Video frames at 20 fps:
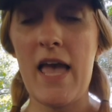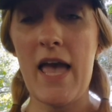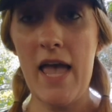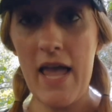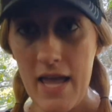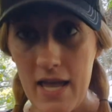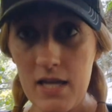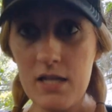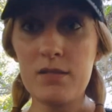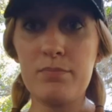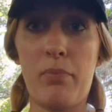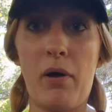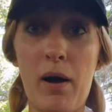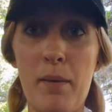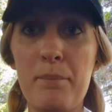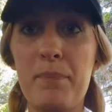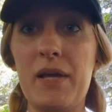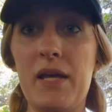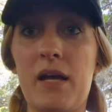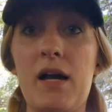hand
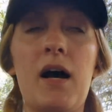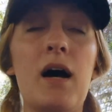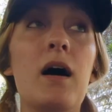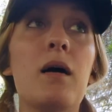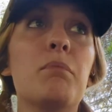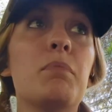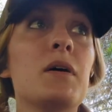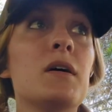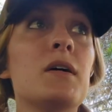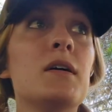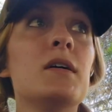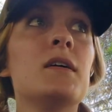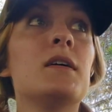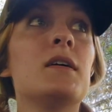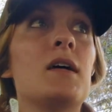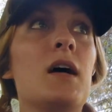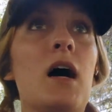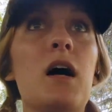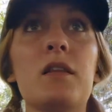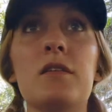pumping up
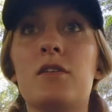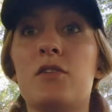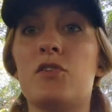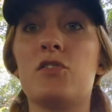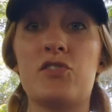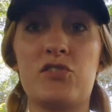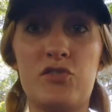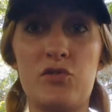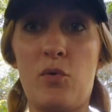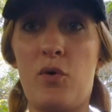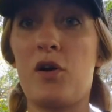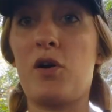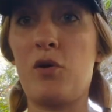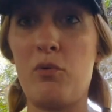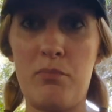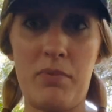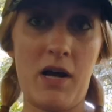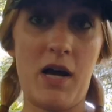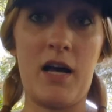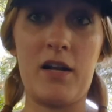a little
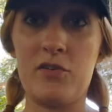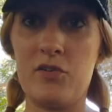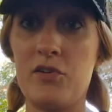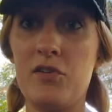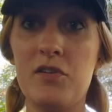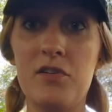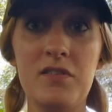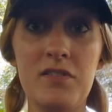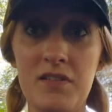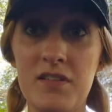snorkel bottle